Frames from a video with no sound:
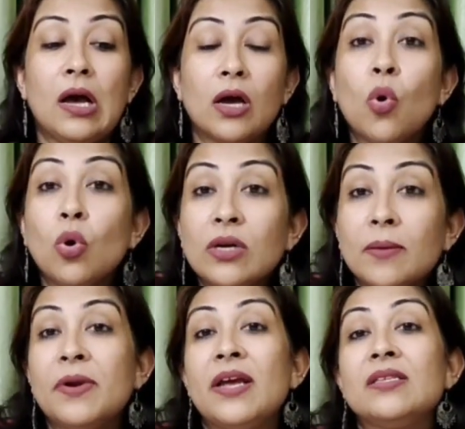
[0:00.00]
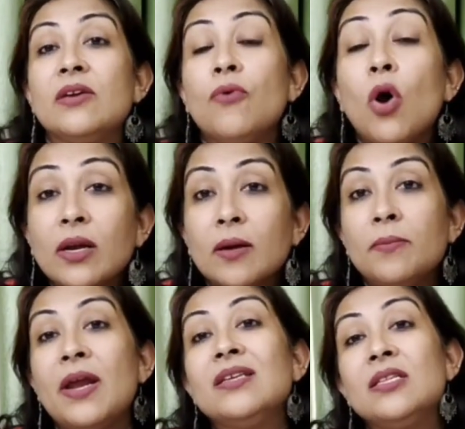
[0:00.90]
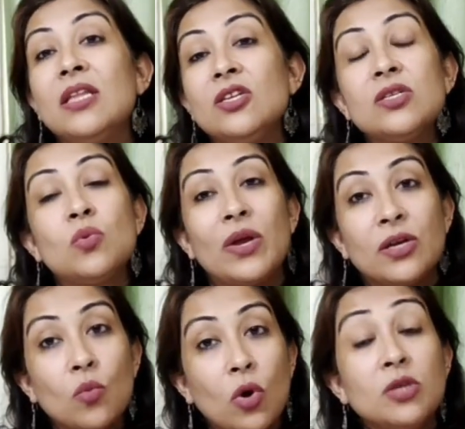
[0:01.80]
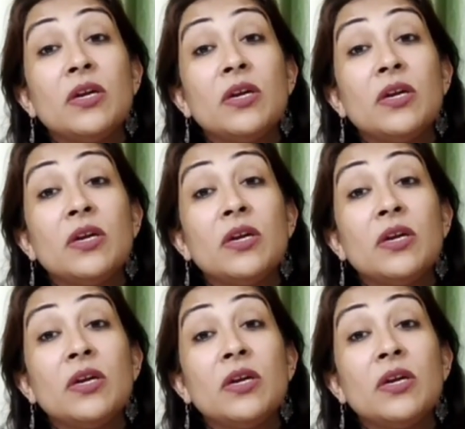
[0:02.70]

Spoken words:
cold compress, give hot compress, and then just wait and watch.